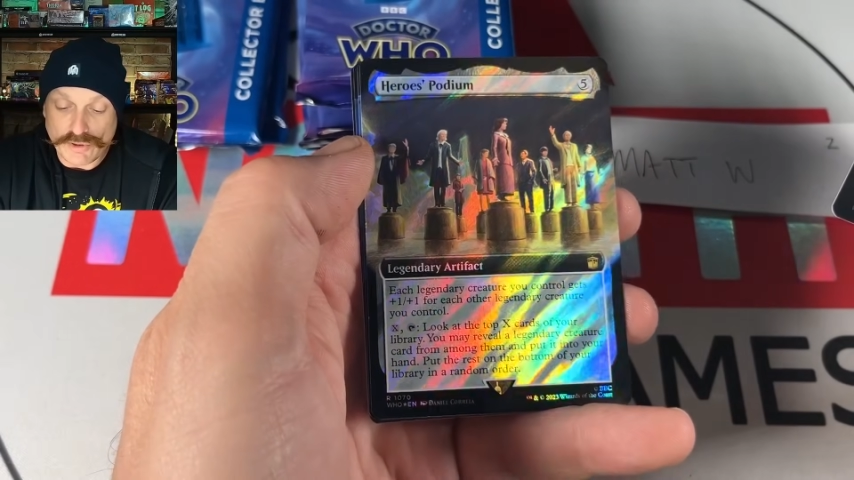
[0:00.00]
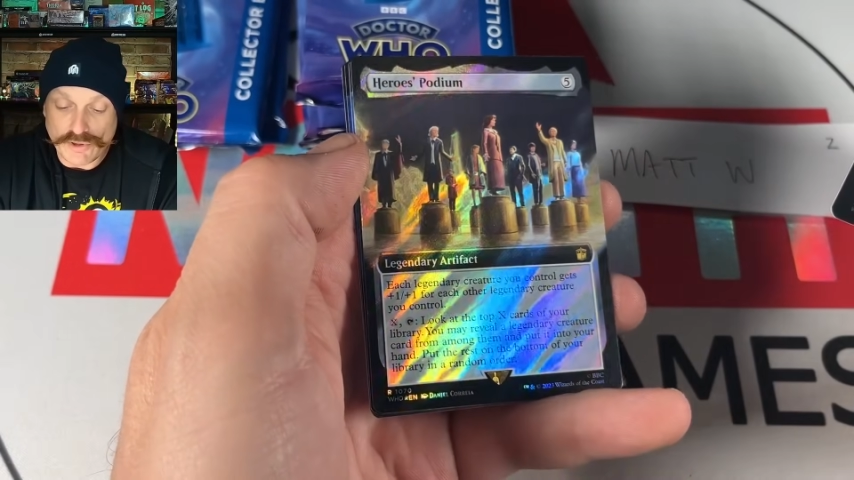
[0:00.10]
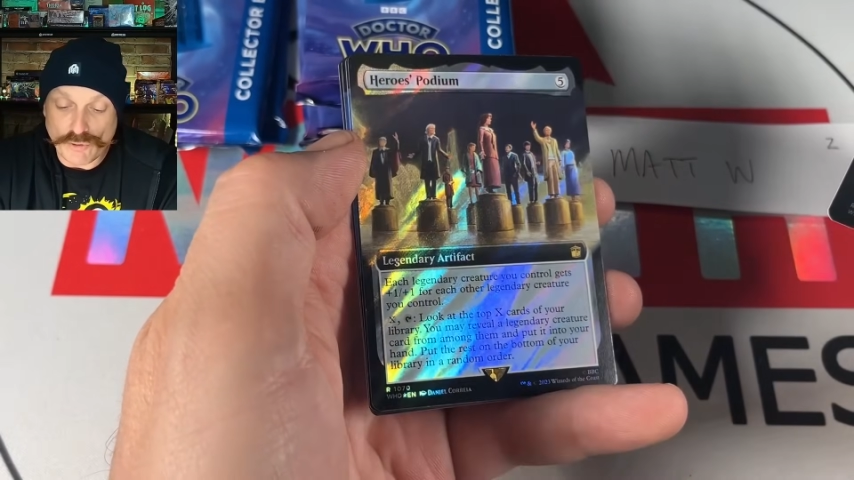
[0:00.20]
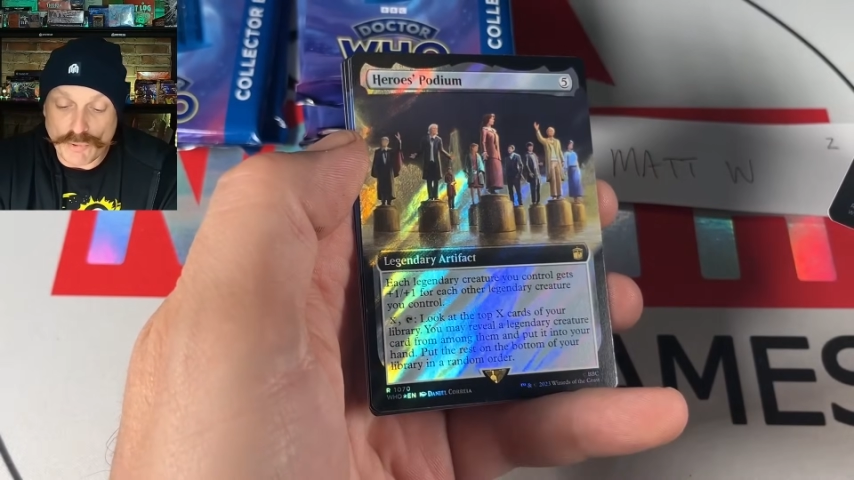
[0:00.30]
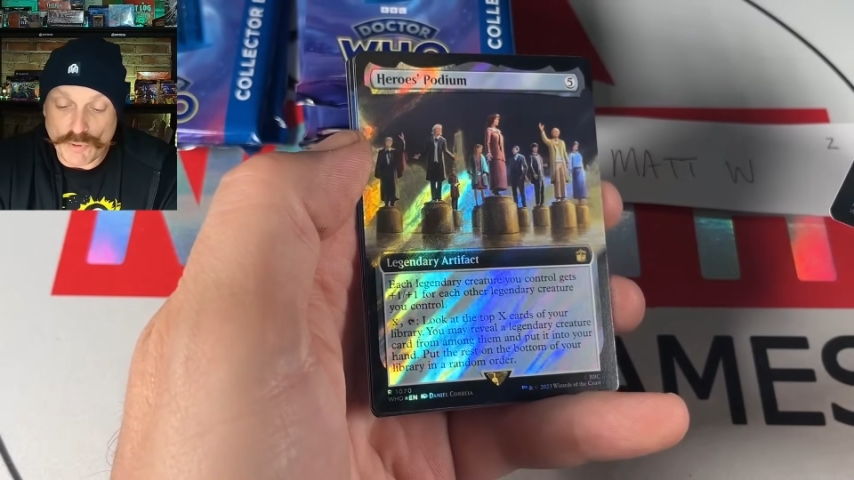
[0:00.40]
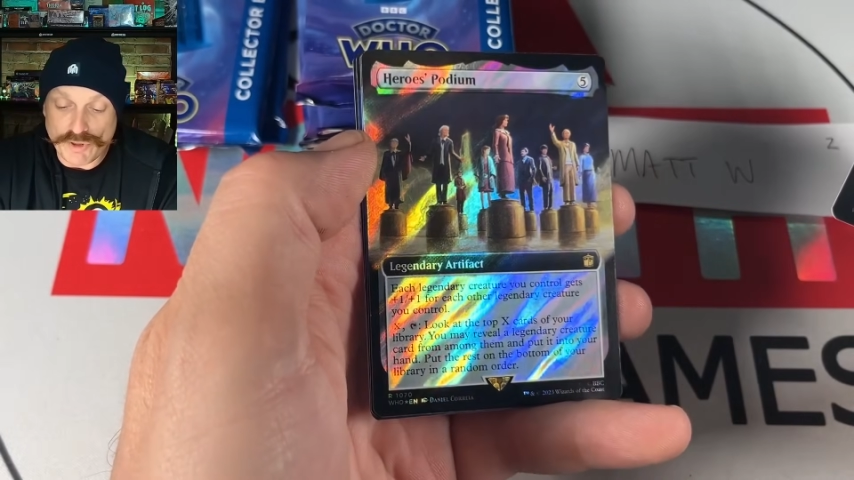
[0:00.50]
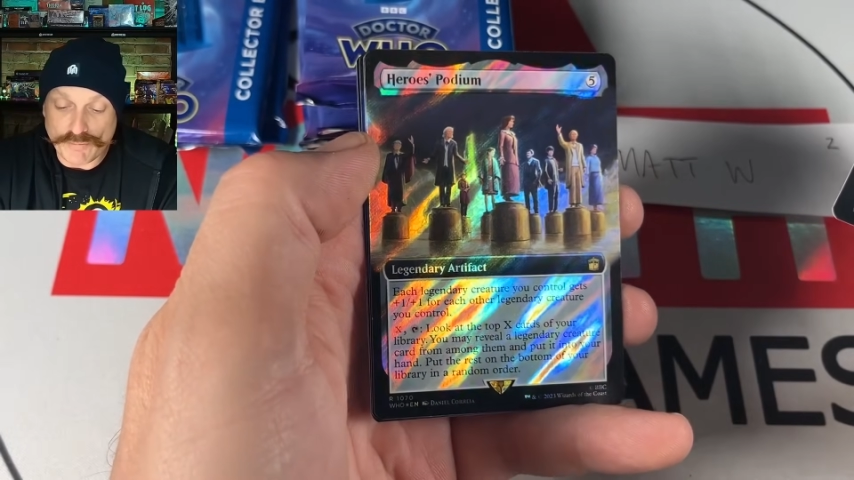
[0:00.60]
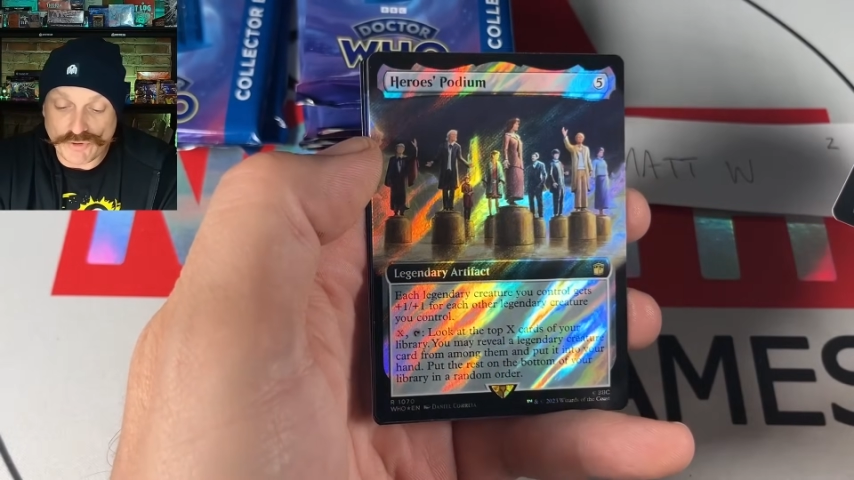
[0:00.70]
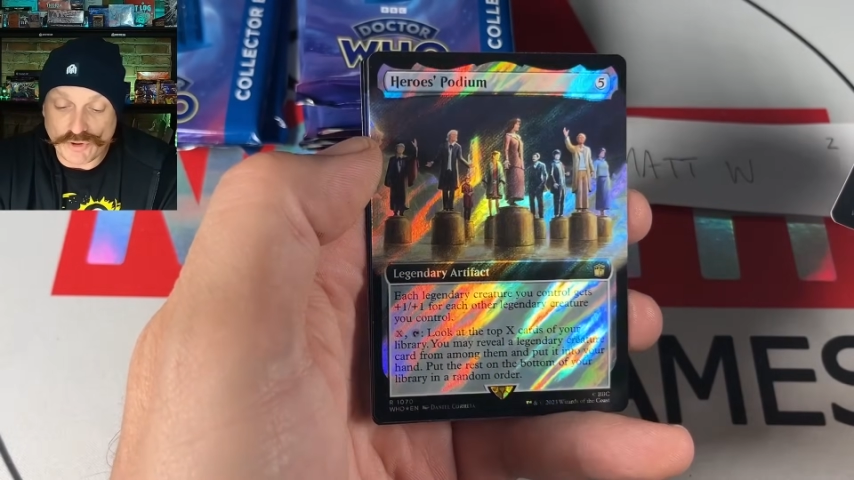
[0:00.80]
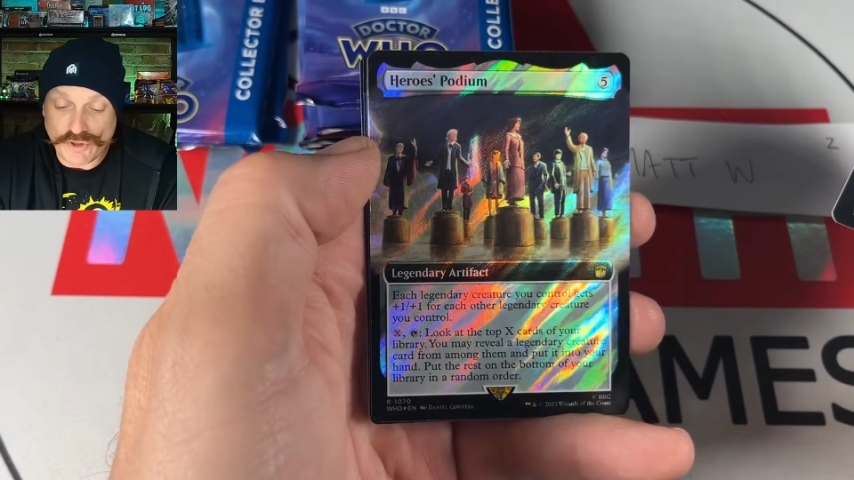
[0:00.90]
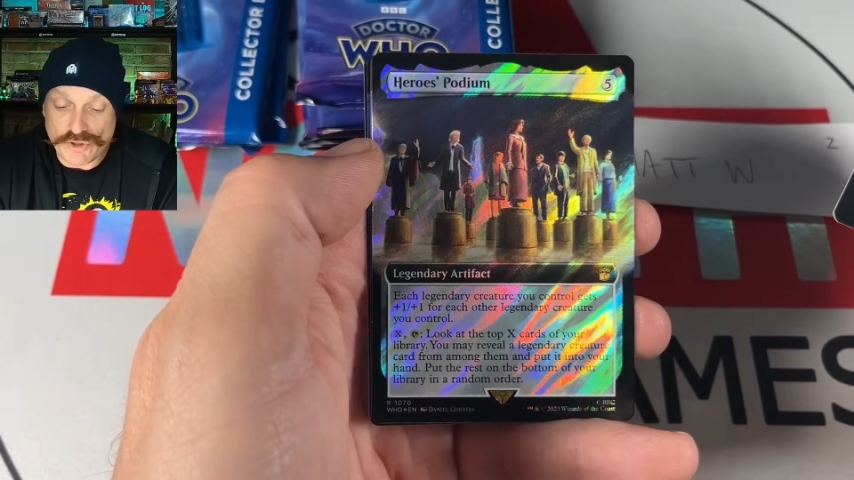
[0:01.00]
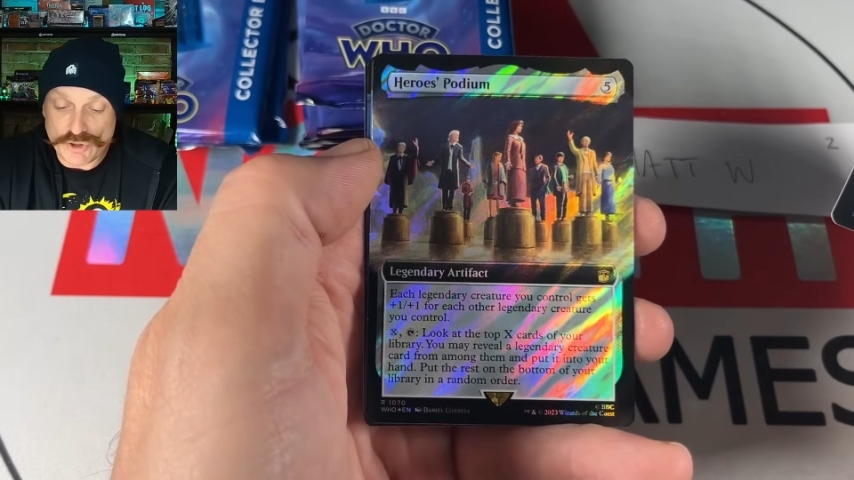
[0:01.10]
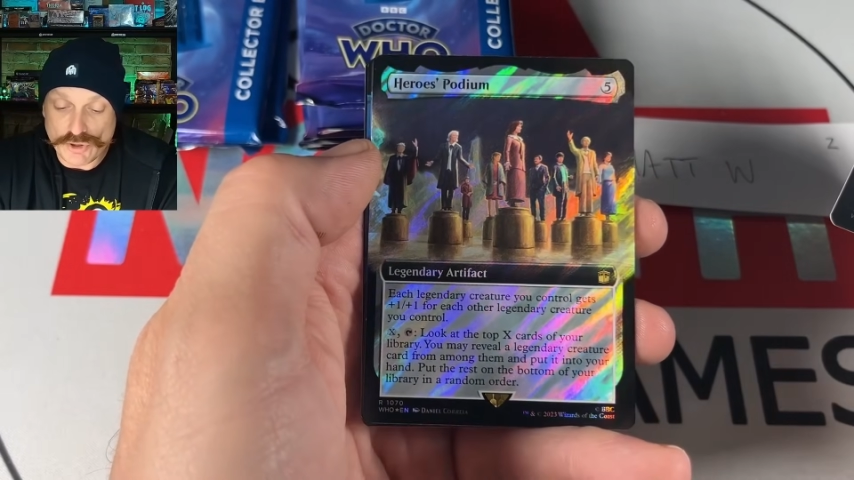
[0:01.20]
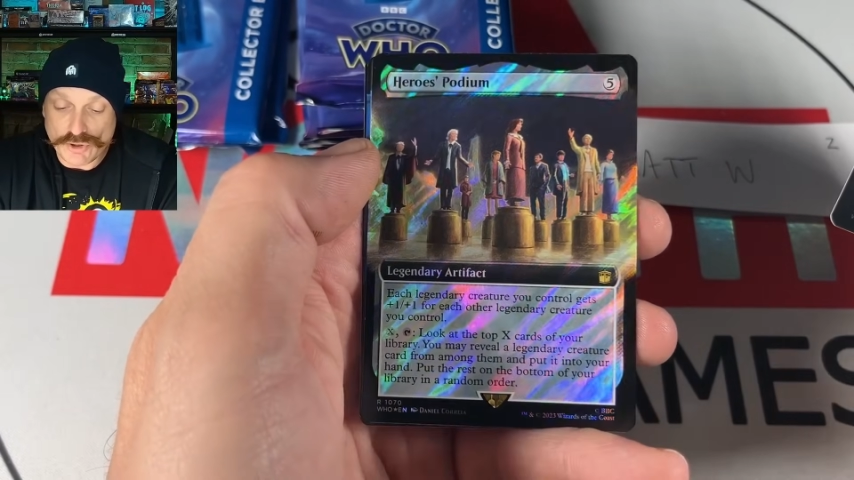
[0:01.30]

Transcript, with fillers: Hero Podium Surge.